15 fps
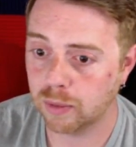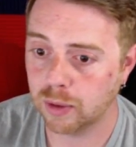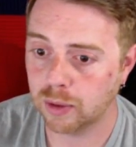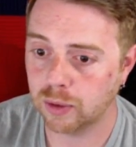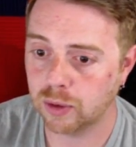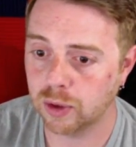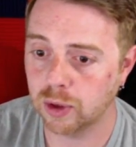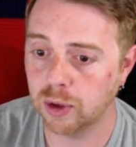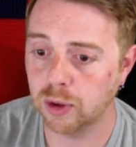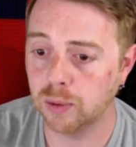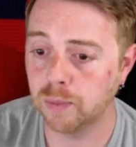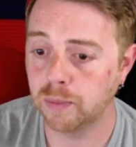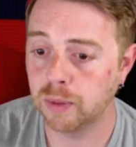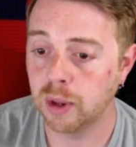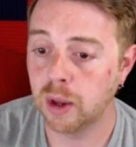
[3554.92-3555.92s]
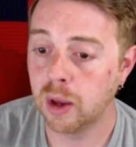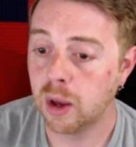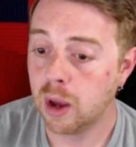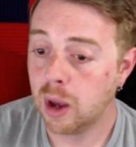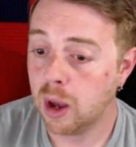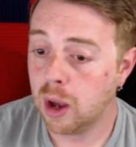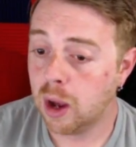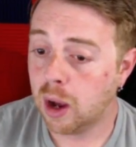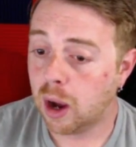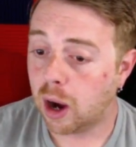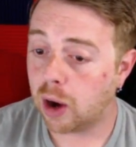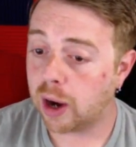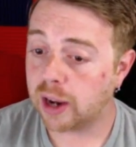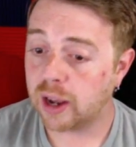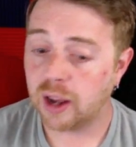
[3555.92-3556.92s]
So, all
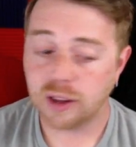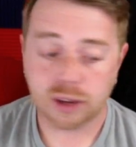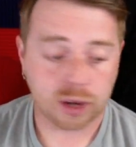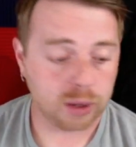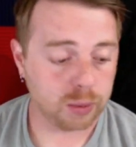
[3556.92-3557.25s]
right, guys.